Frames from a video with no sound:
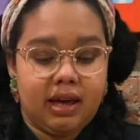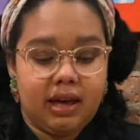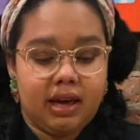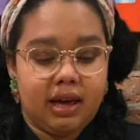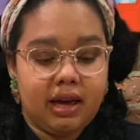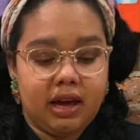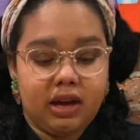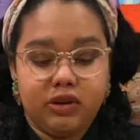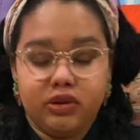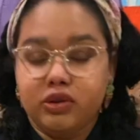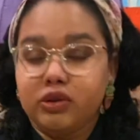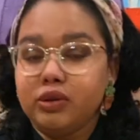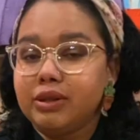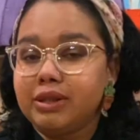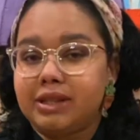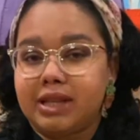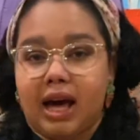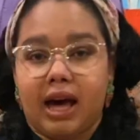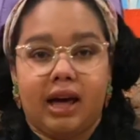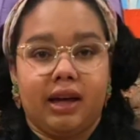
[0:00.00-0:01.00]
and use
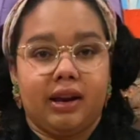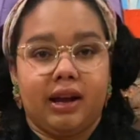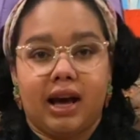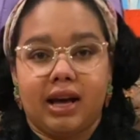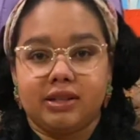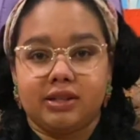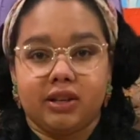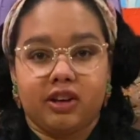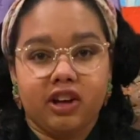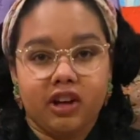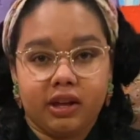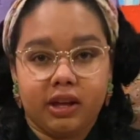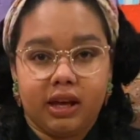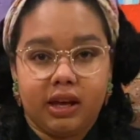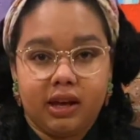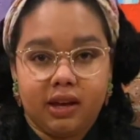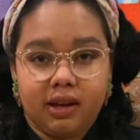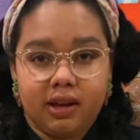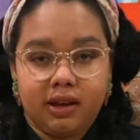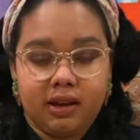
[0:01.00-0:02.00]
that as a
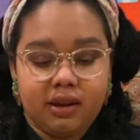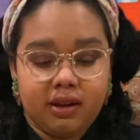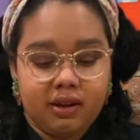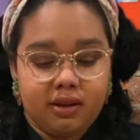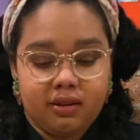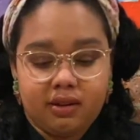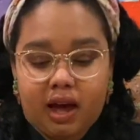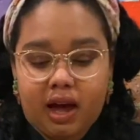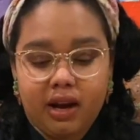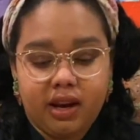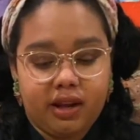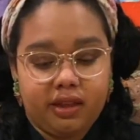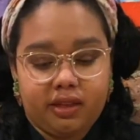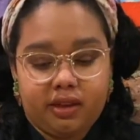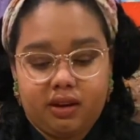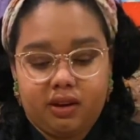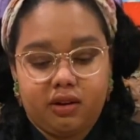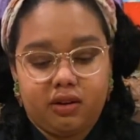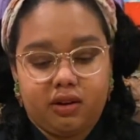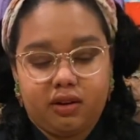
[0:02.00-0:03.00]
cookie.
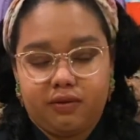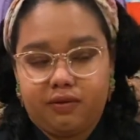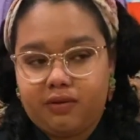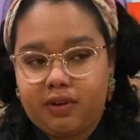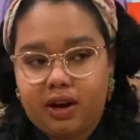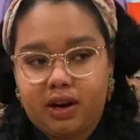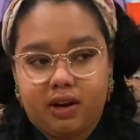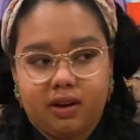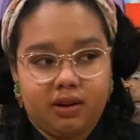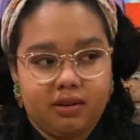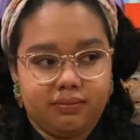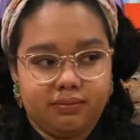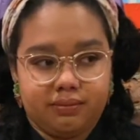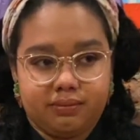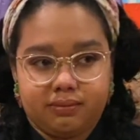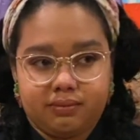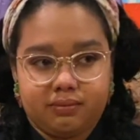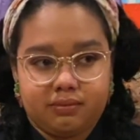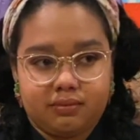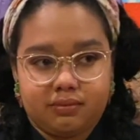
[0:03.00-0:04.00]
Anything. You can find a
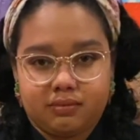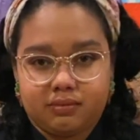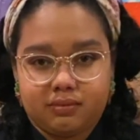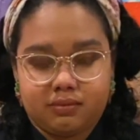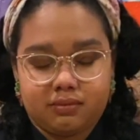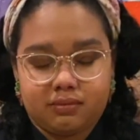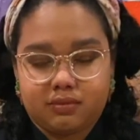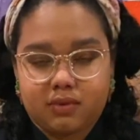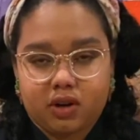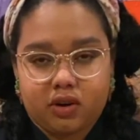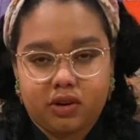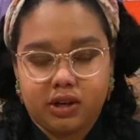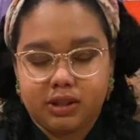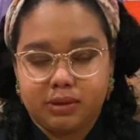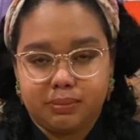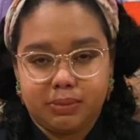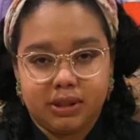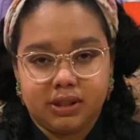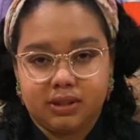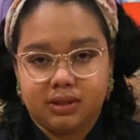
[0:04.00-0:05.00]

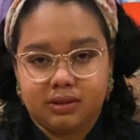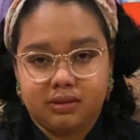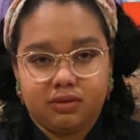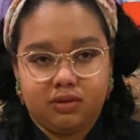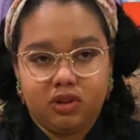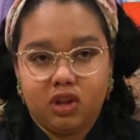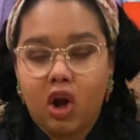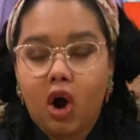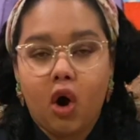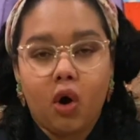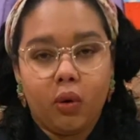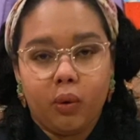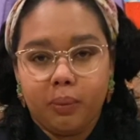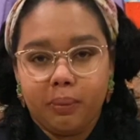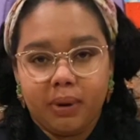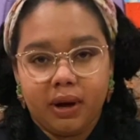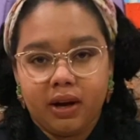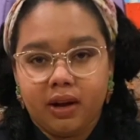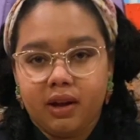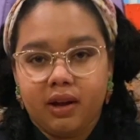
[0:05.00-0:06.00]
Christmas gnome,
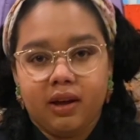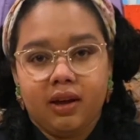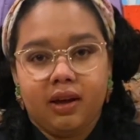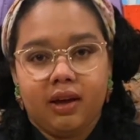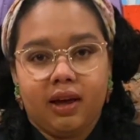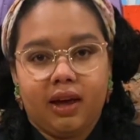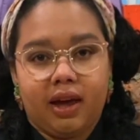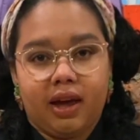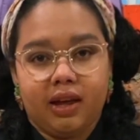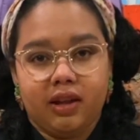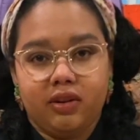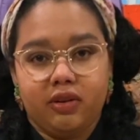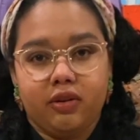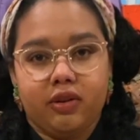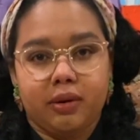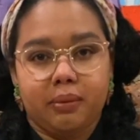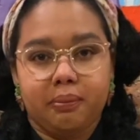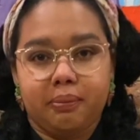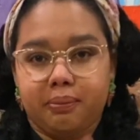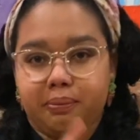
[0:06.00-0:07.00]
and you
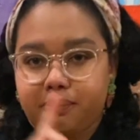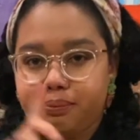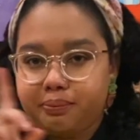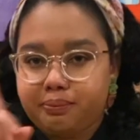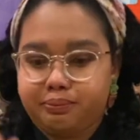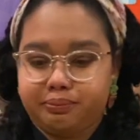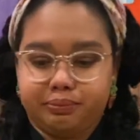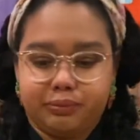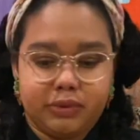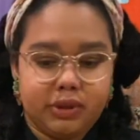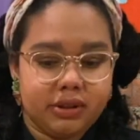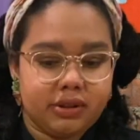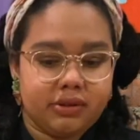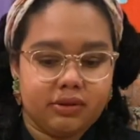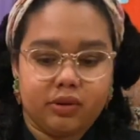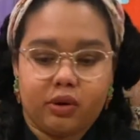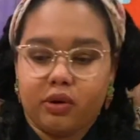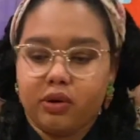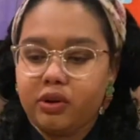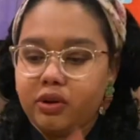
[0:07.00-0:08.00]
can
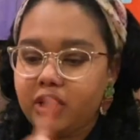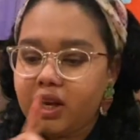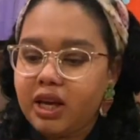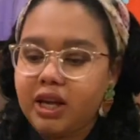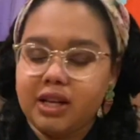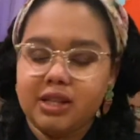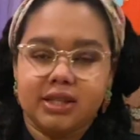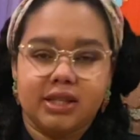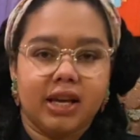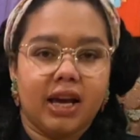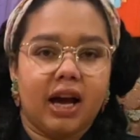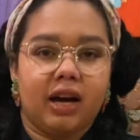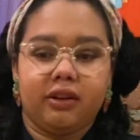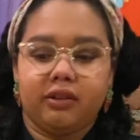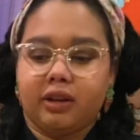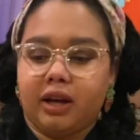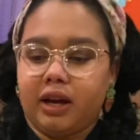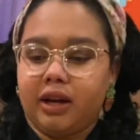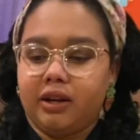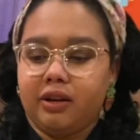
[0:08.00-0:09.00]
all you need is the
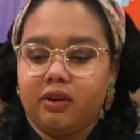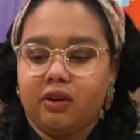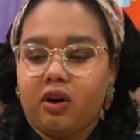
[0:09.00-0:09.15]
outline.